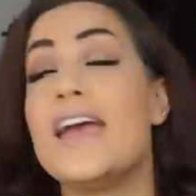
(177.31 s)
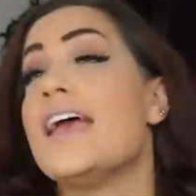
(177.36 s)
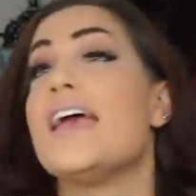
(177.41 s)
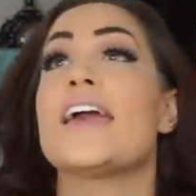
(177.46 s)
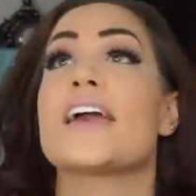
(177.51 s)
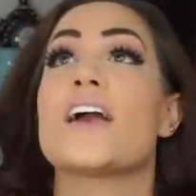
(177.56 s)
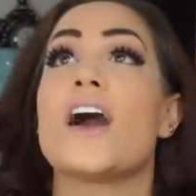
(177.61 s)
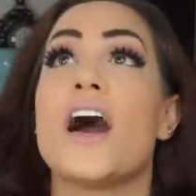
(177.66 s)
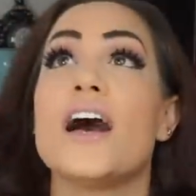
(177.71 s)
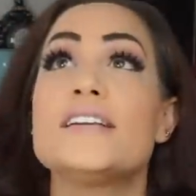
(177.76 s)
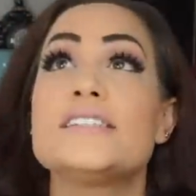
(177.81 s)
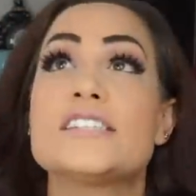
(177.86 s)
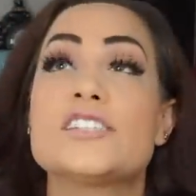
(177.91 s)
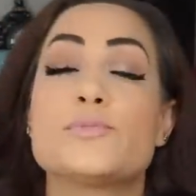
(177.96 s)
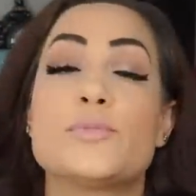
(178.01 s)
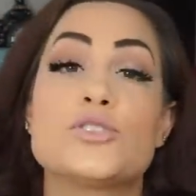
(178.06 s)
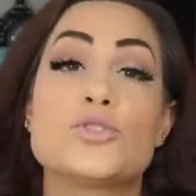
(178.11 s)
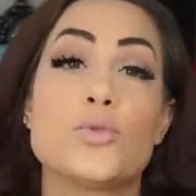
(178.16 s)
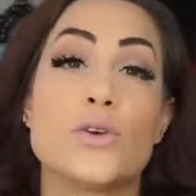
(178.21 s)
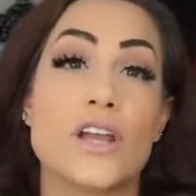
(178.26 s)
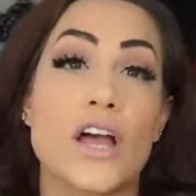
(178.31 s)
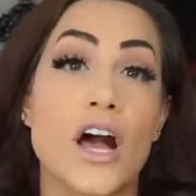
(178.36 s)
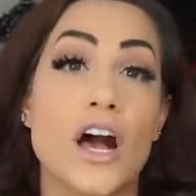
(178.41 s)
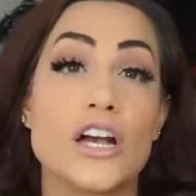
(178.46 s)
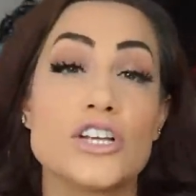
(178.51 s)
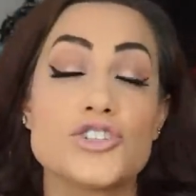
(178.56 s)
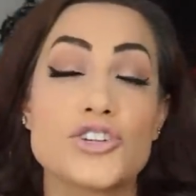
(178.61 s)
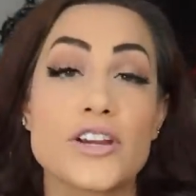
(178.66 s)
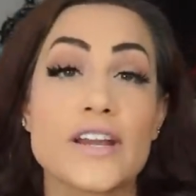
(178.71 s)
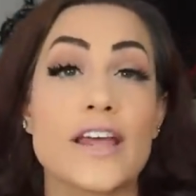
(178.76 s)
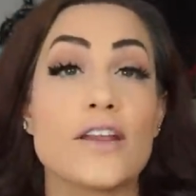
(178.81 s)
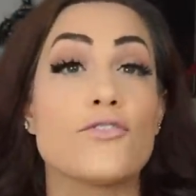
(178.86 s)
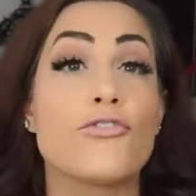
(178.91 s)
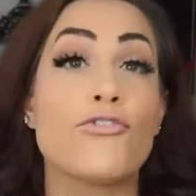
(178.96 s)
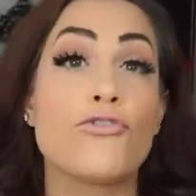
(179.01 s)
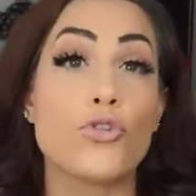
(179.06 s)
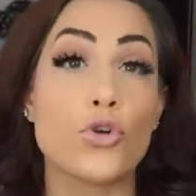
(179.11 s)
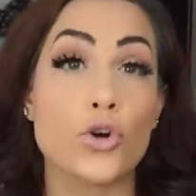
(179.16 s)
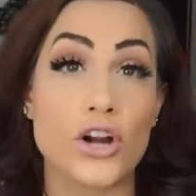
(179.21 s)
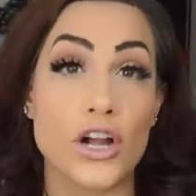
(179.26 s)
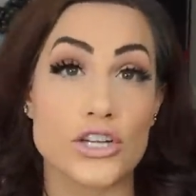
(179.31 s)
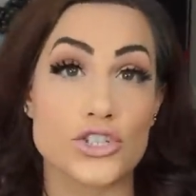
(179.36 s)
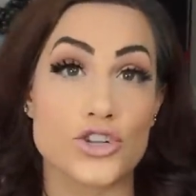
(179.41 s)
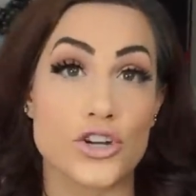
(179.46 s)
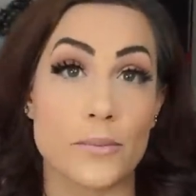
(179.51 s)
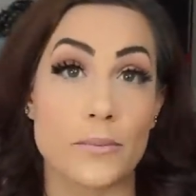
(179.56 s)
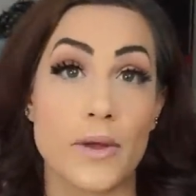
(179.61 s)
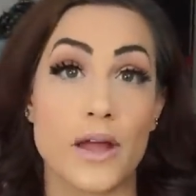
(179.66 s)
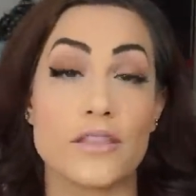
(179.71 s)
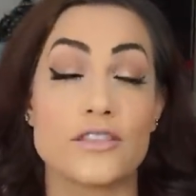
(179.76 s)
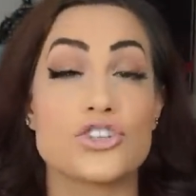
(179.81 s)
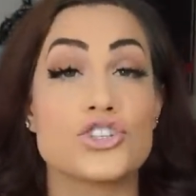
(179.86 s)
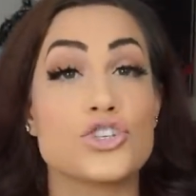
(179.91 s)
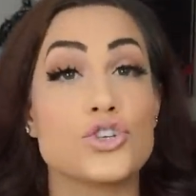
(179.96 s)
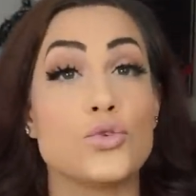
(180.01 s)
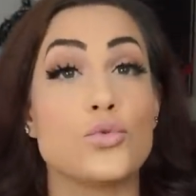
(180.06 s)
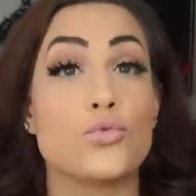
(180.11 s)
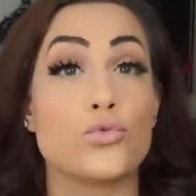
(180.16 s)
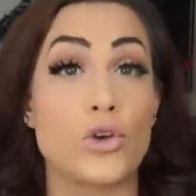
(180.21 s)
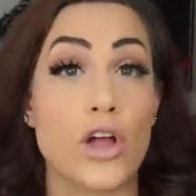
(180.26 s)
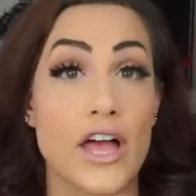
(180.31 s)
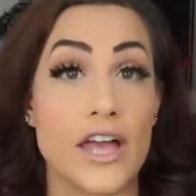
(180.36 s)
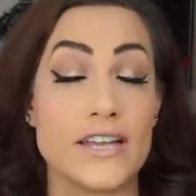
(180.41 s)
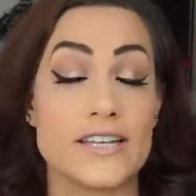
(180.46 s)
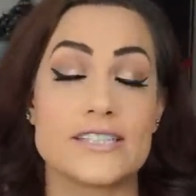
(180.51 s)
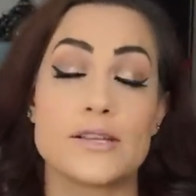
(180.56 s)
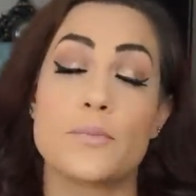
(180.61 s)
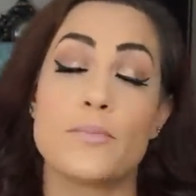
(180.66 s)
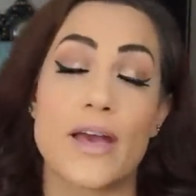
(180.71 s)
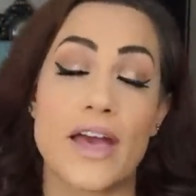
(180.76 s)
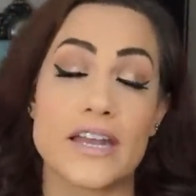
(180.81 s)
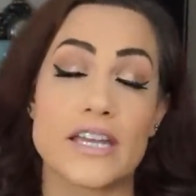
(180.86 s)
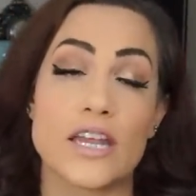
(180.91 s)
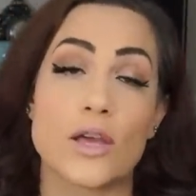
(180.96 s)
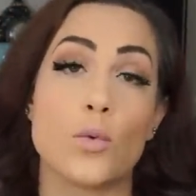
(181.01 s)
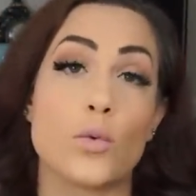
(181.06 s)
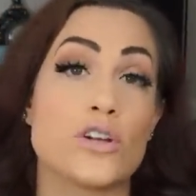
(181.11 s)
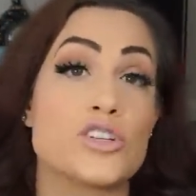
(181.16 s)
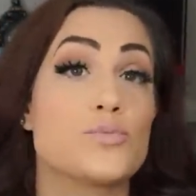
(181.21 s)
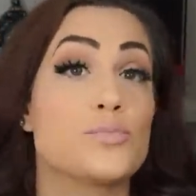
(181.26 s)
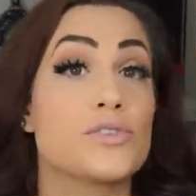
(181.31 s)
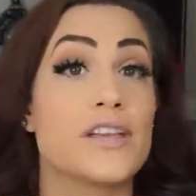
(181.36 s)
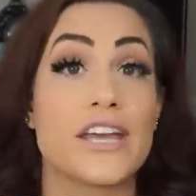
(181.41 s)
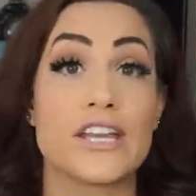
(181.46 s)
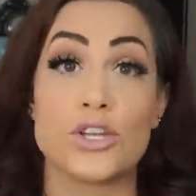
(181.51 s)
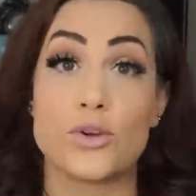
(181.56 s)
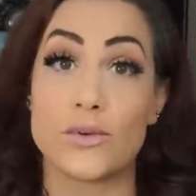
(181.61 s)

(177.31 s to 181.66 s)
It costs between 100 and 400 a month to run depending which plan